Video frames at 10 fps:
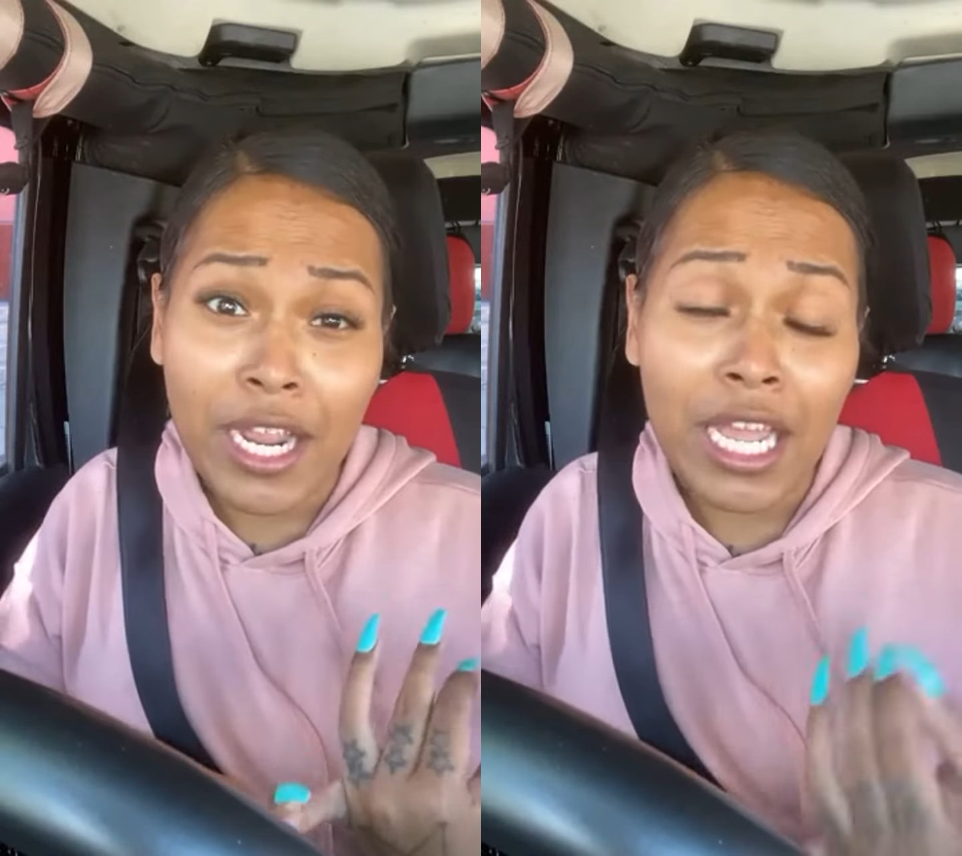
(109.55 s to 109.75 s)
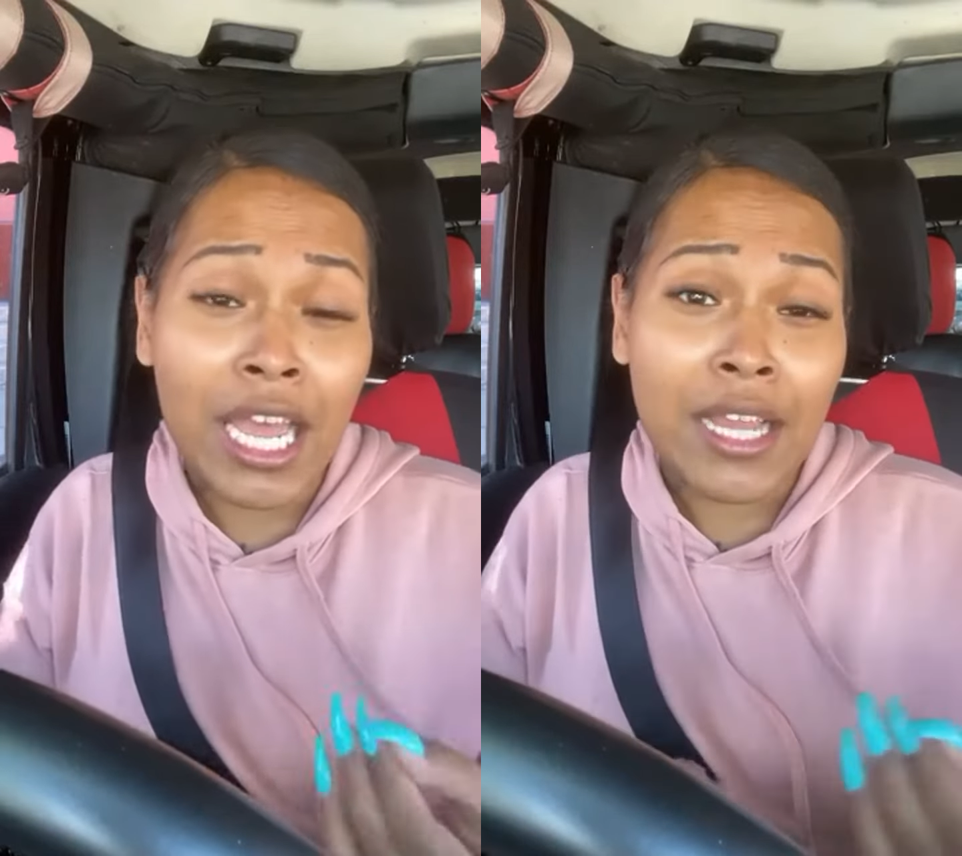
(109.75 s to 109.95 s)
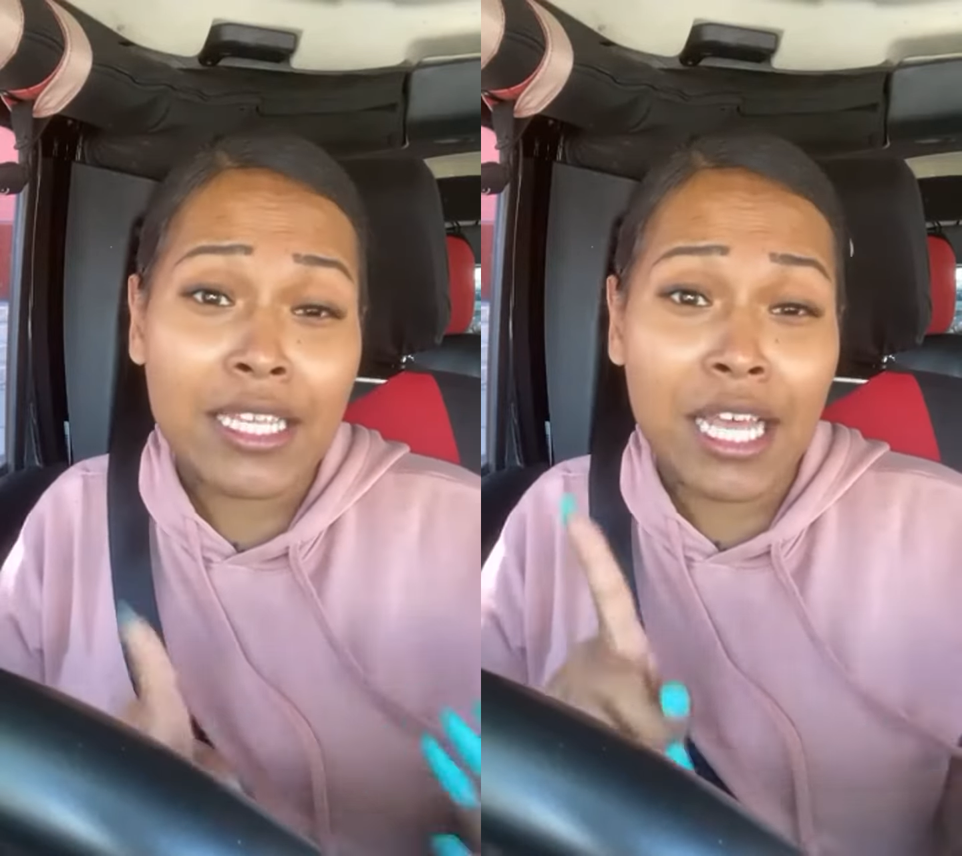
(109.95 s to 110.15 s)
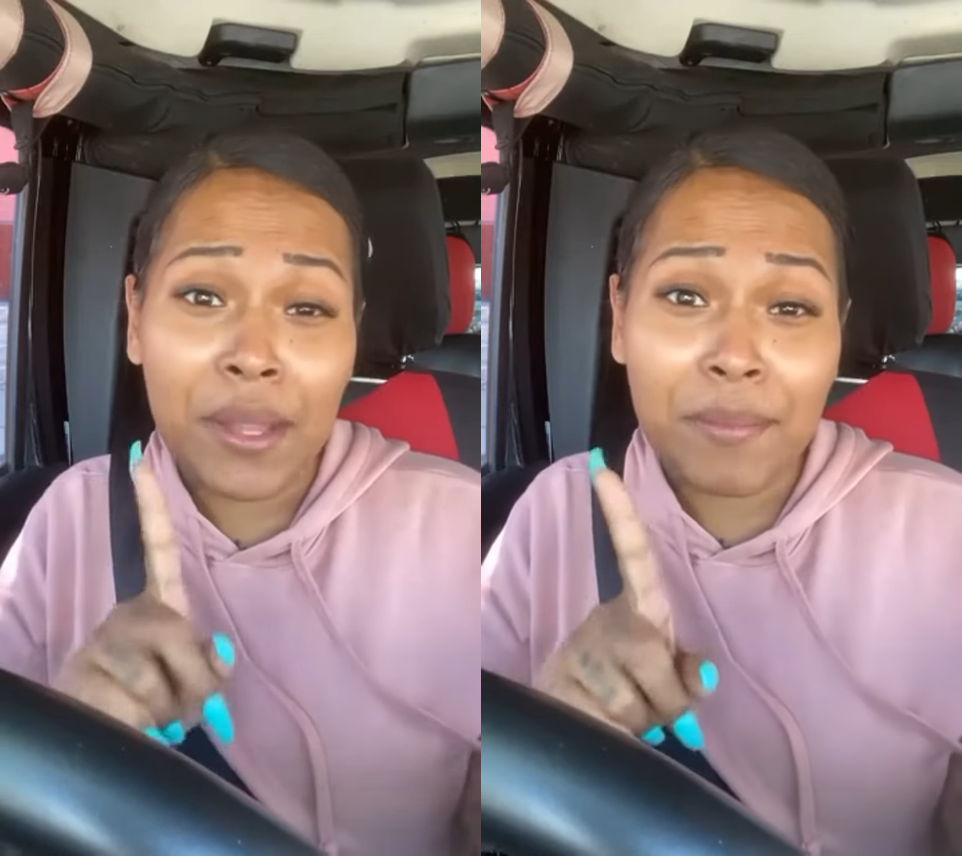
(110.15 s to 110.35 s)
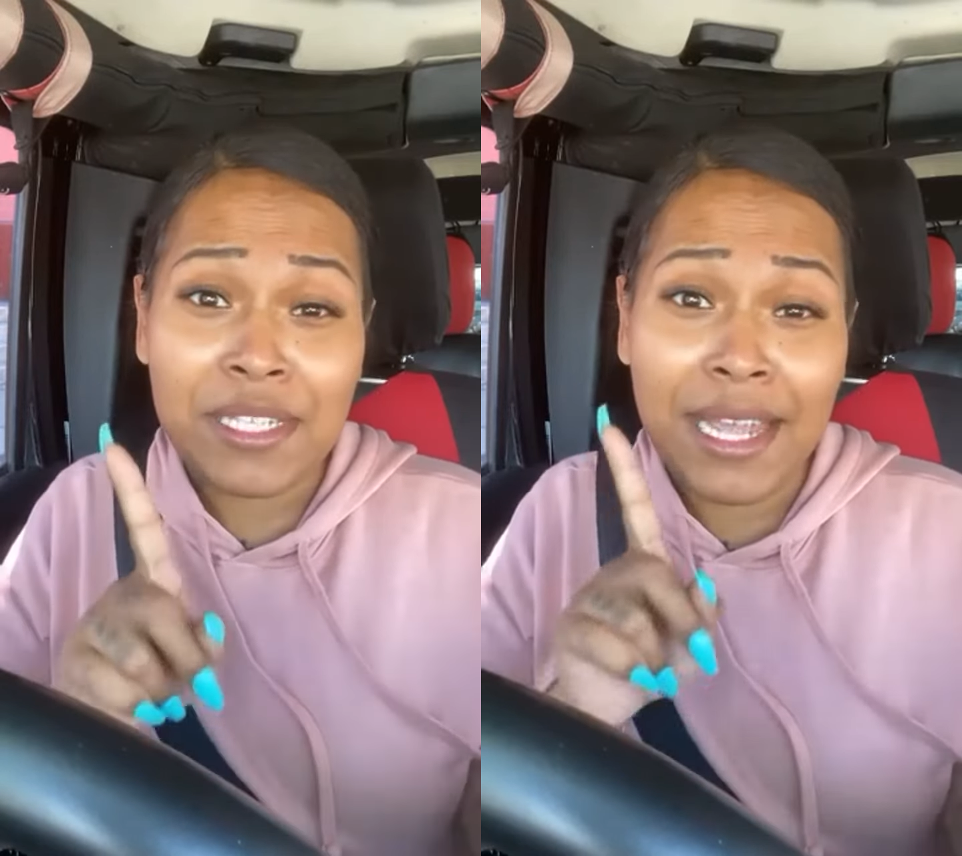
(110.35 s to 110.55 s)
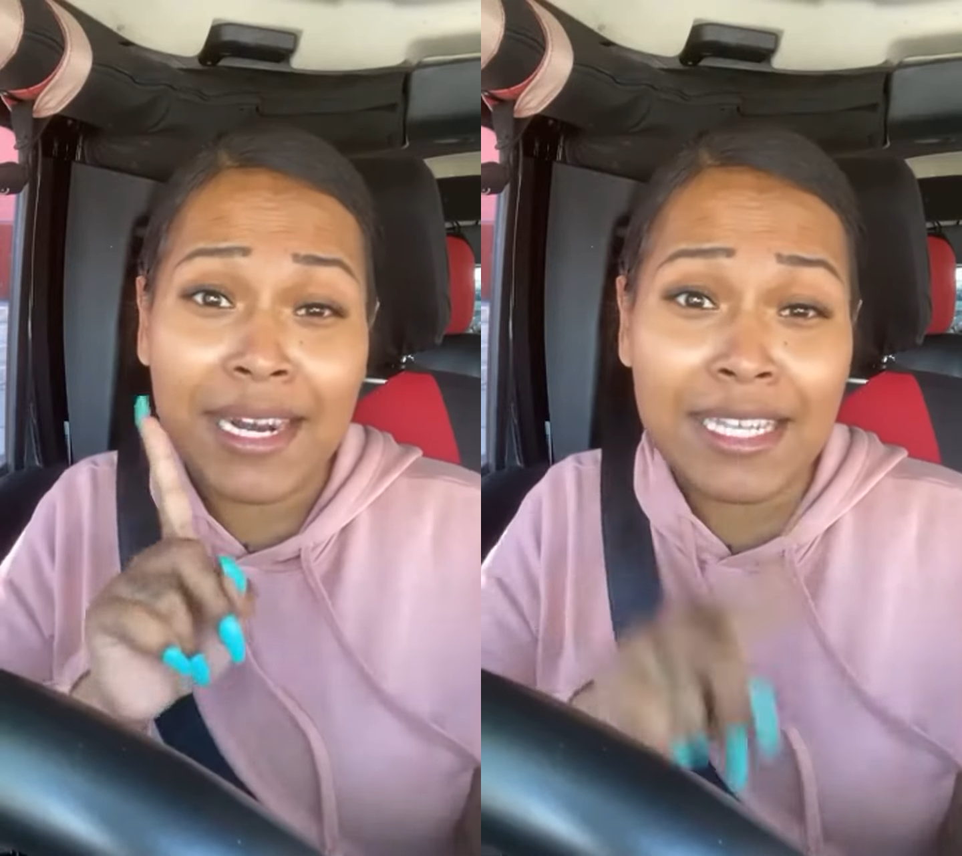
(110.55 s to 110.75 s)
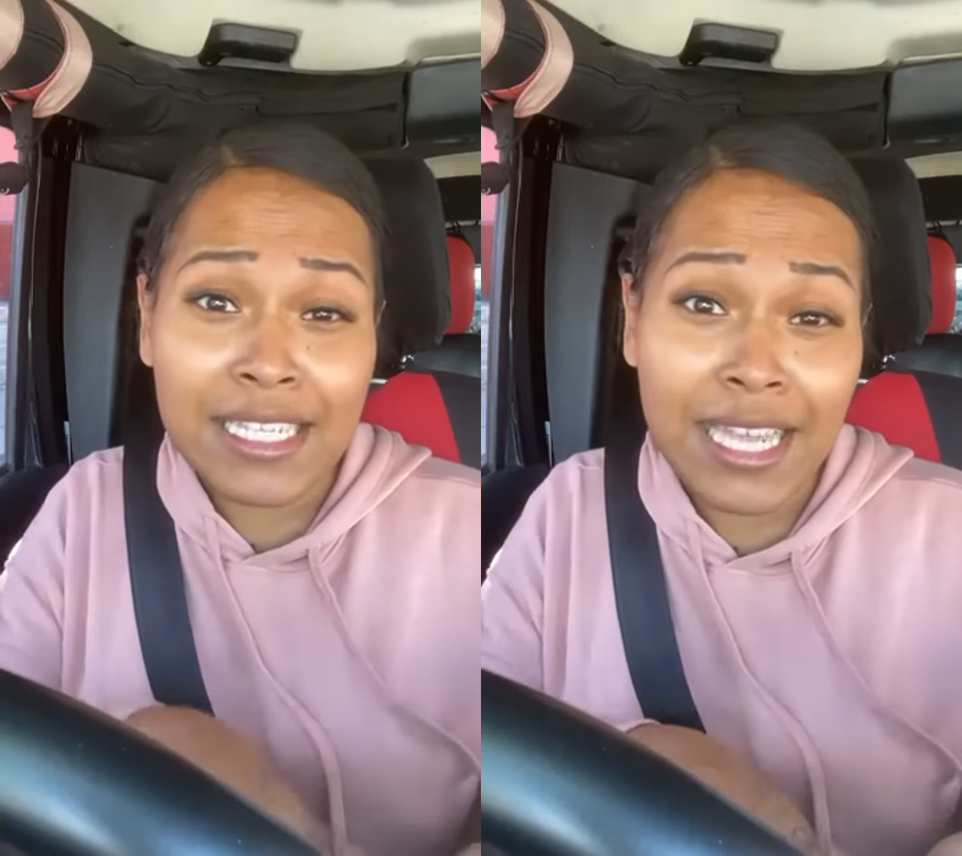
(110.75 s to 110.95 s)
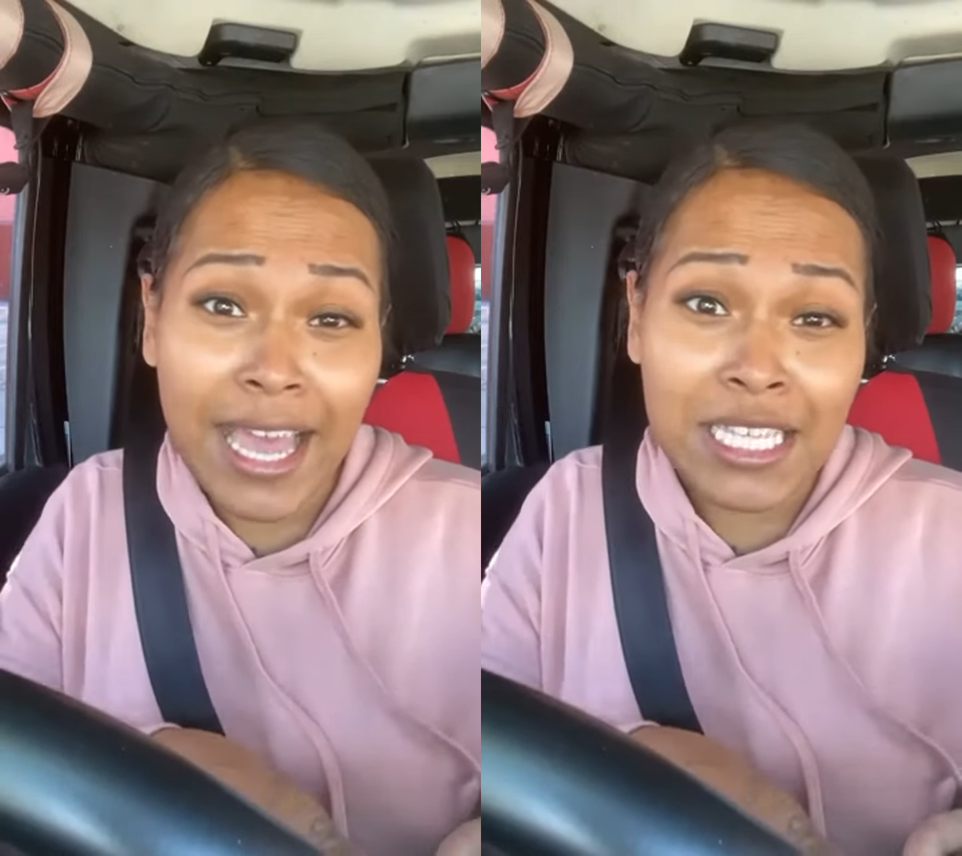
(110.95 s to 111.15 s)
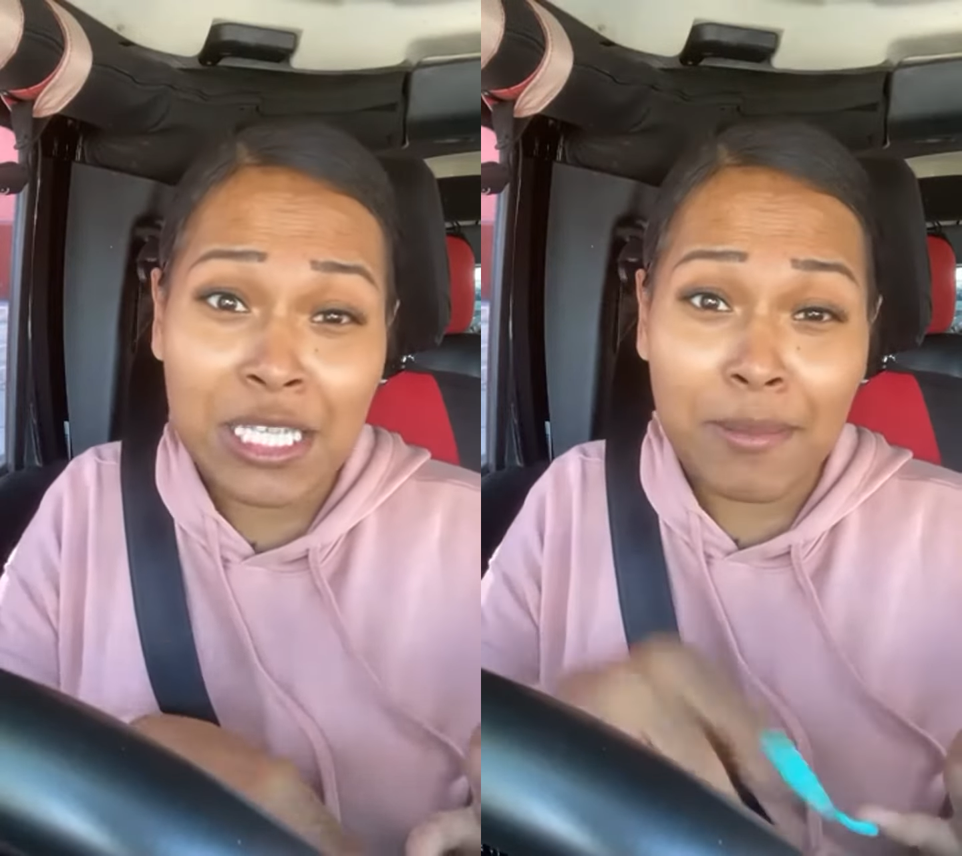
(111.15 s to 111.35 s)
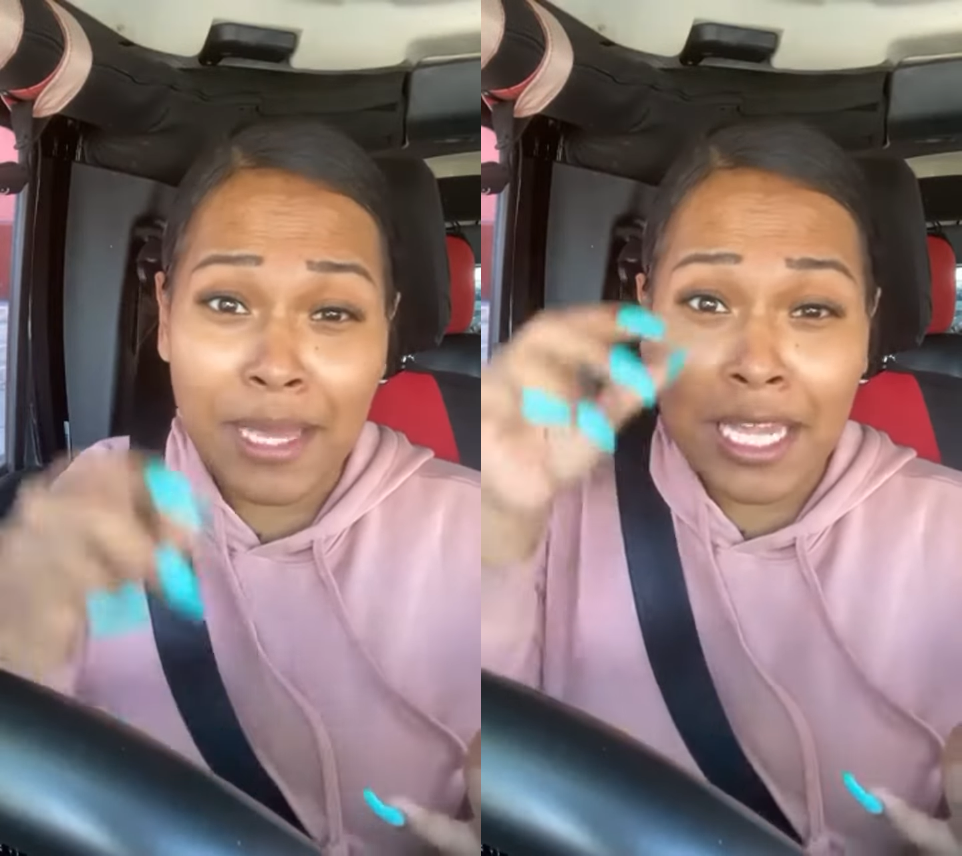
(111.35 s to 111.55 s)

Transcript: This other bitch named Lindsay Esterman,